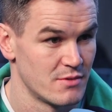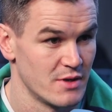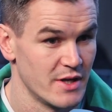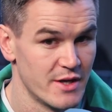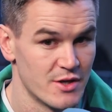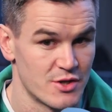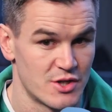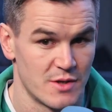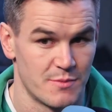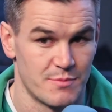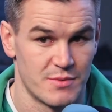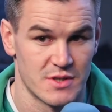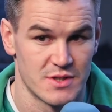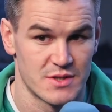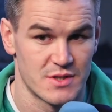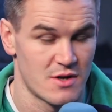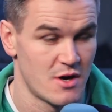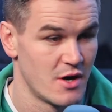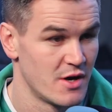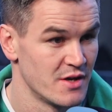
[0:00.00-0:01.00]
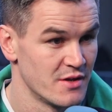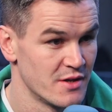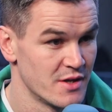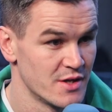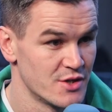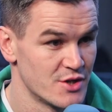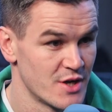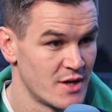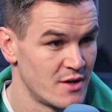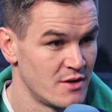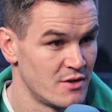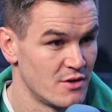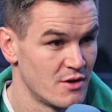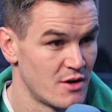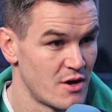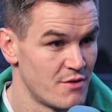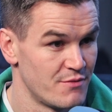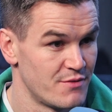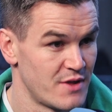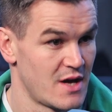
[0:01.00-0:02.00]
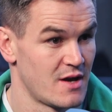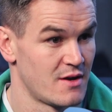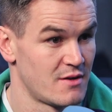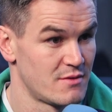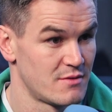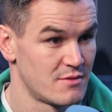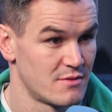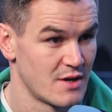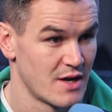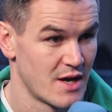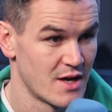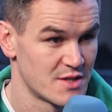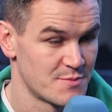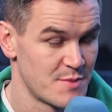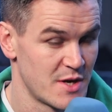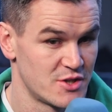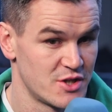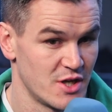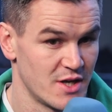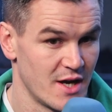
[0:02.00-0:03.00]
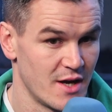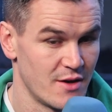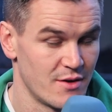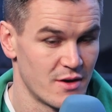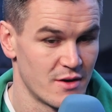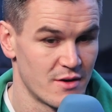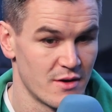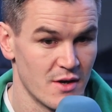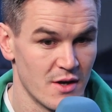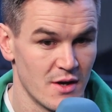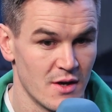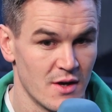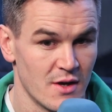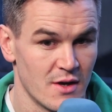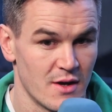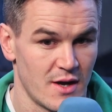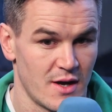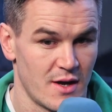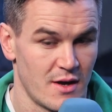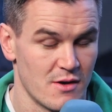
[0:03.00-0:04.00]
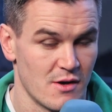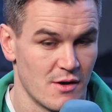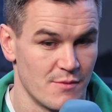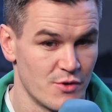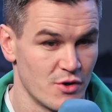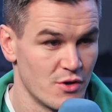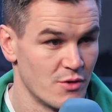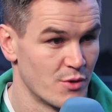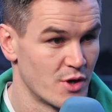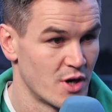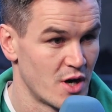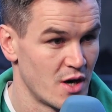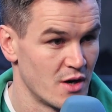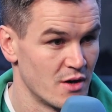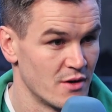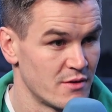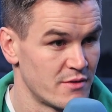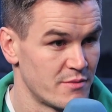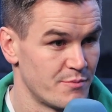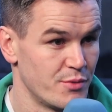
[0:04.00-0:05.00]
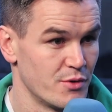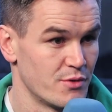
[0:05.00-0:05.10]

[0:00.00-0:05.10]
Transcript: Leadership is high on the agenda of that, especially now that I'm doing it with Ireland.